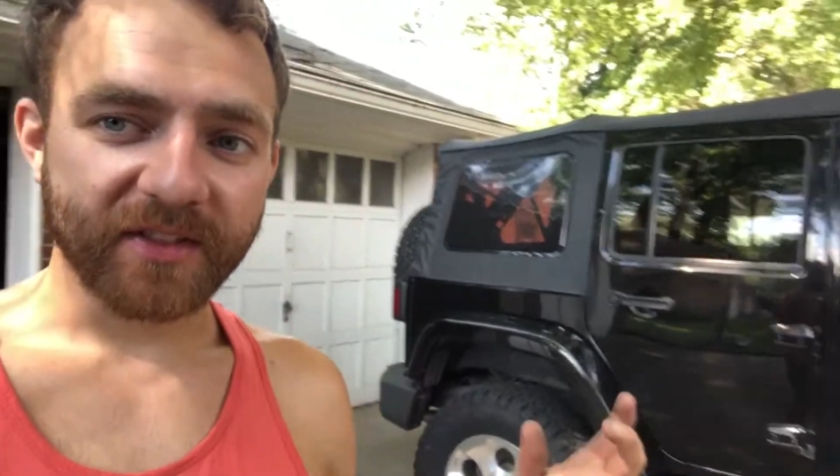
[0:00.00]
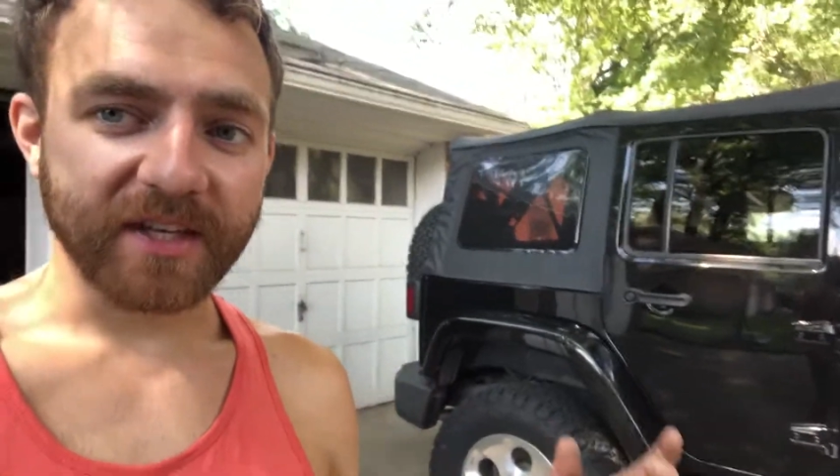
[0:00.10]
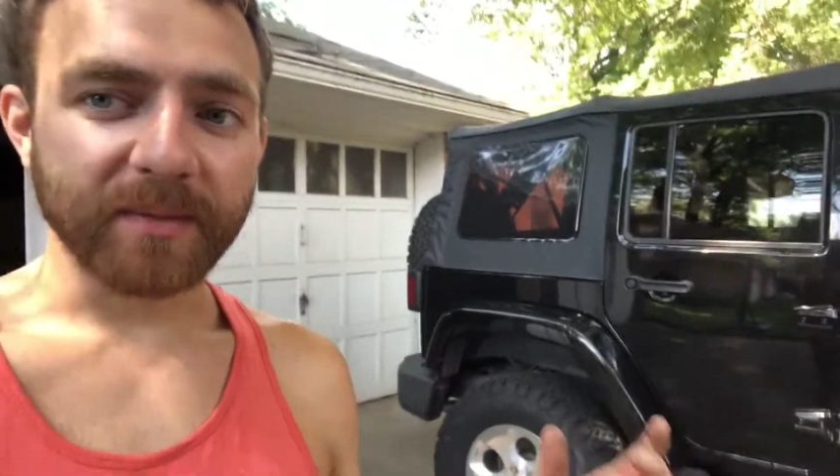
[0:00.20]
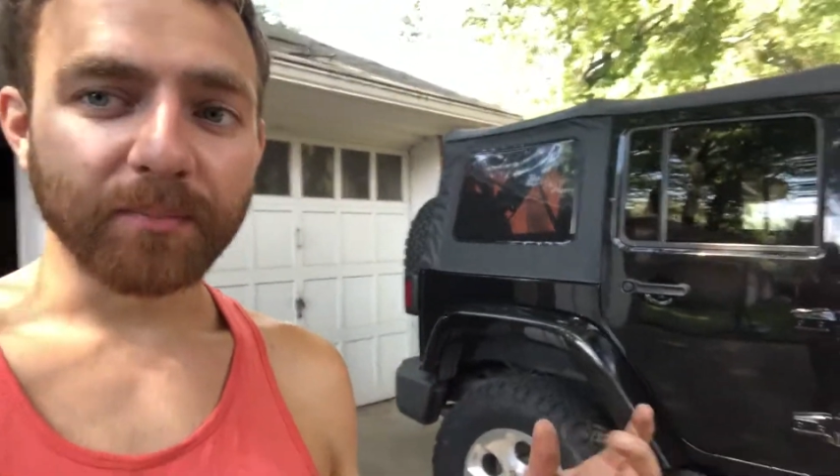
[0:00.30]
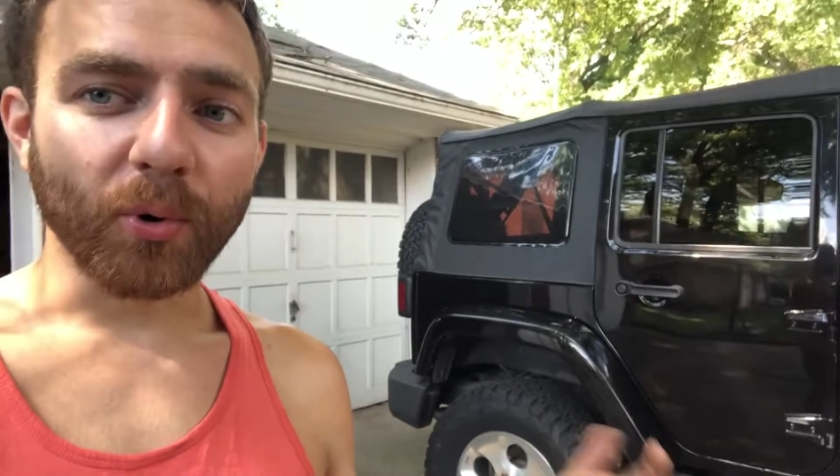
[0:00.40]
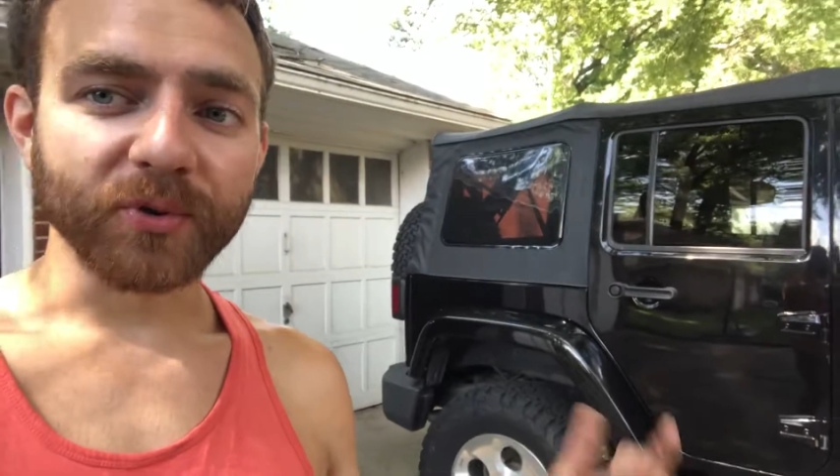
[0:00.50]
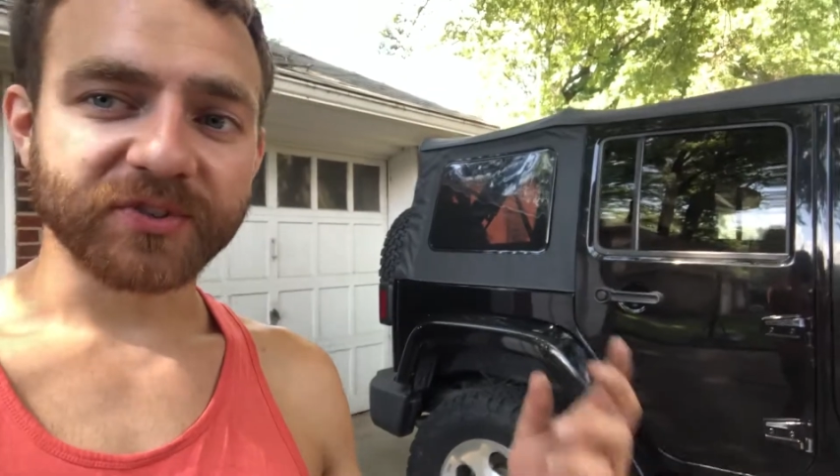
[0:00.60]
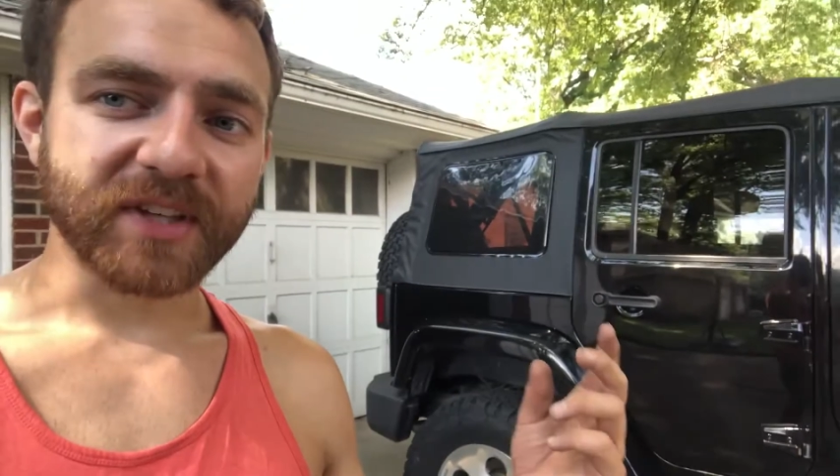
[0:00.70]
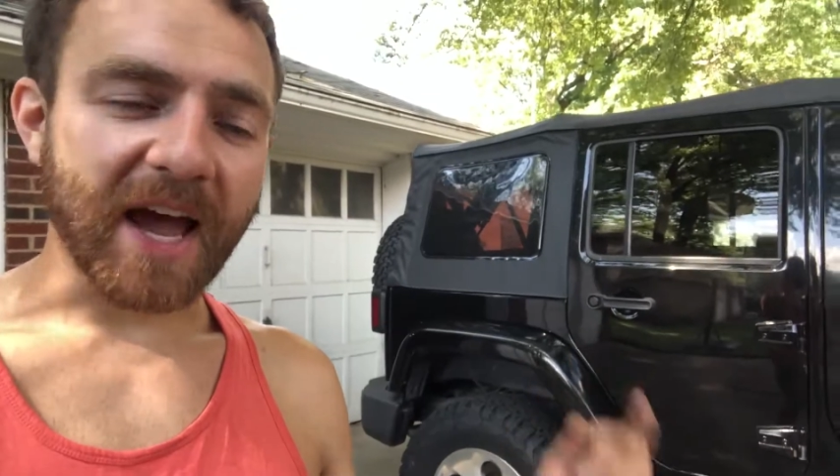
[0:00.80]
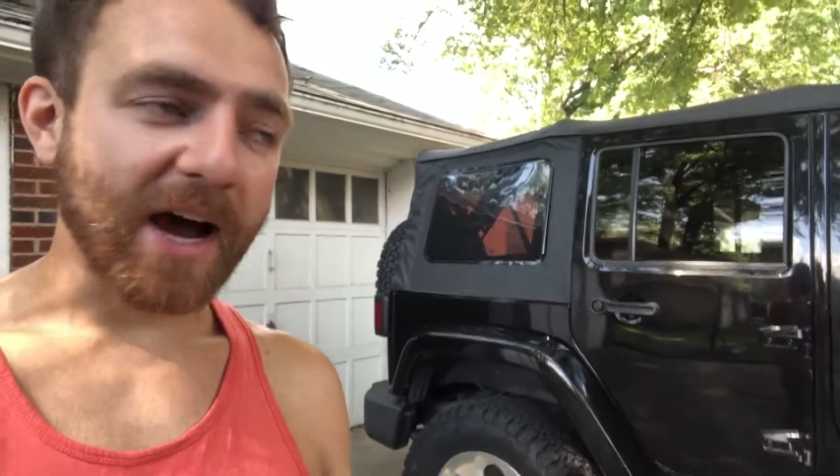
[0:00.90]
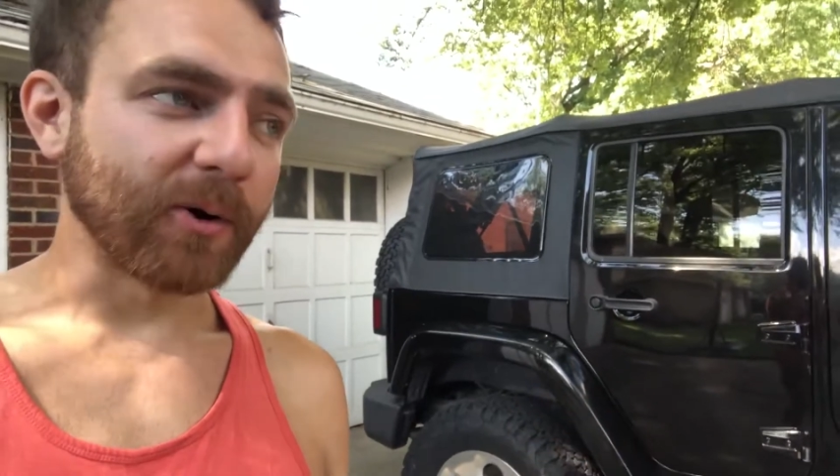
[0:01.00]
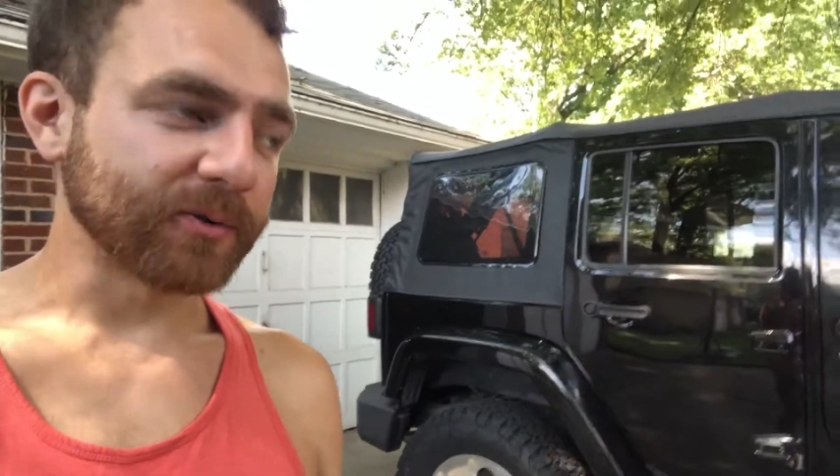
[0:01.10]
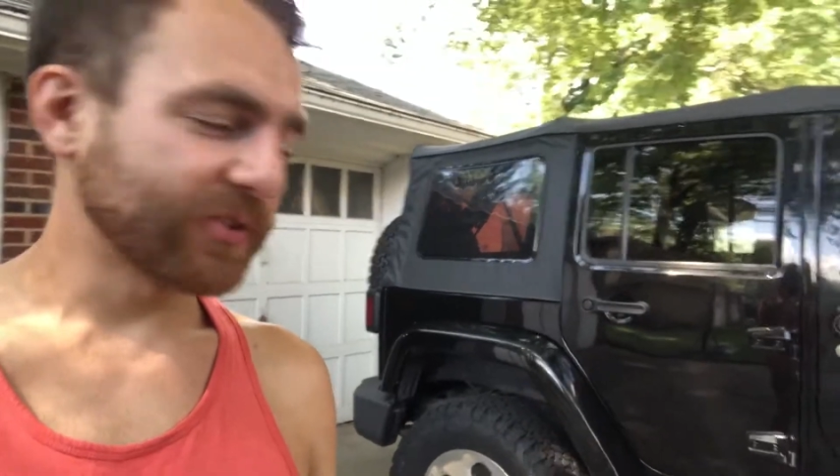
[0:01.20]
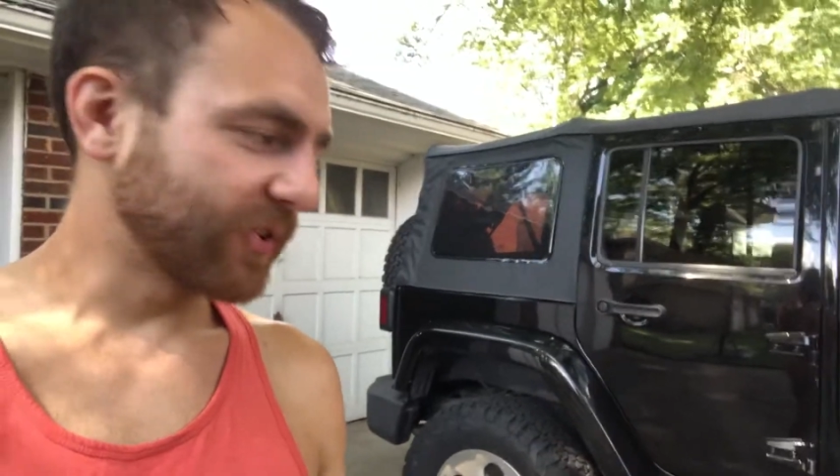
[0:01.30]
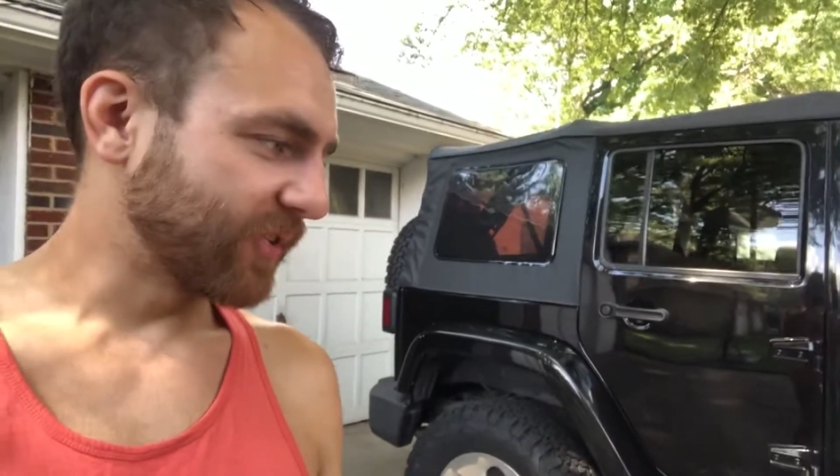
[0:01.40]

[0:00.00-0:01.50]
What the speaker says: the bolts out,